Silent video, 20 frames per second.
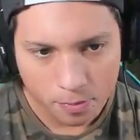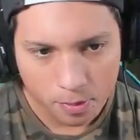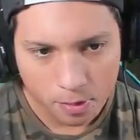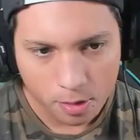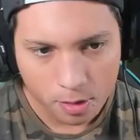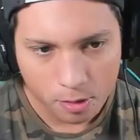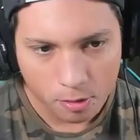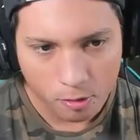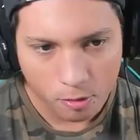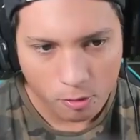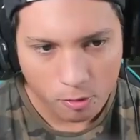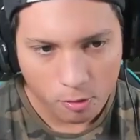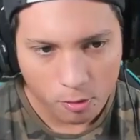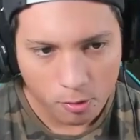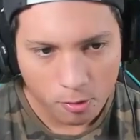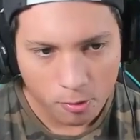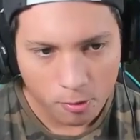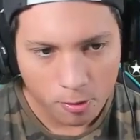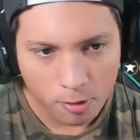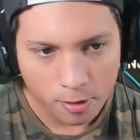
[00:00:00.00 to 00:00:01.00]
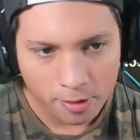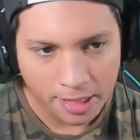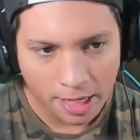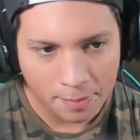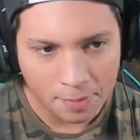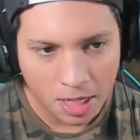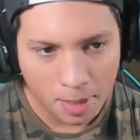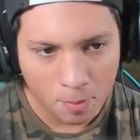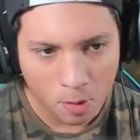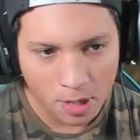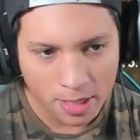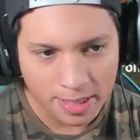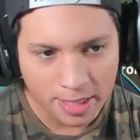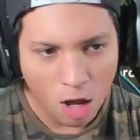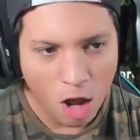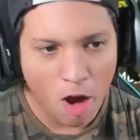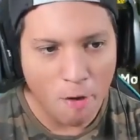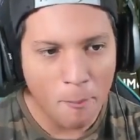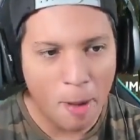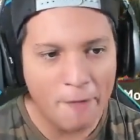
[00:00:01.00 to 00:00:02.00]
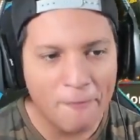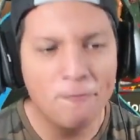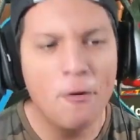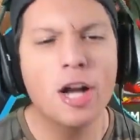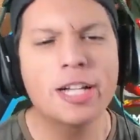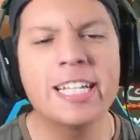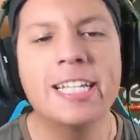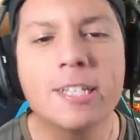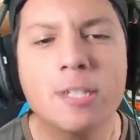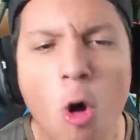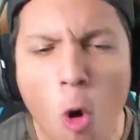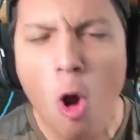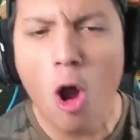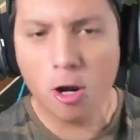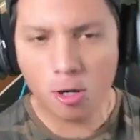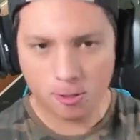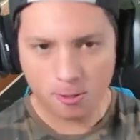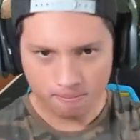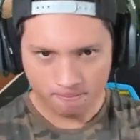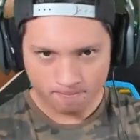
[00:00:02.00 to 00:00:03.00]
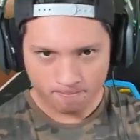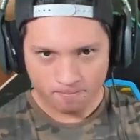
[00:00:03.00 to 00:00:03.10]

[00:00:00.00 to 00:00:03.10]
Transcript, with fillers: You meant to throw back. Game time, boys. Off my fucking court.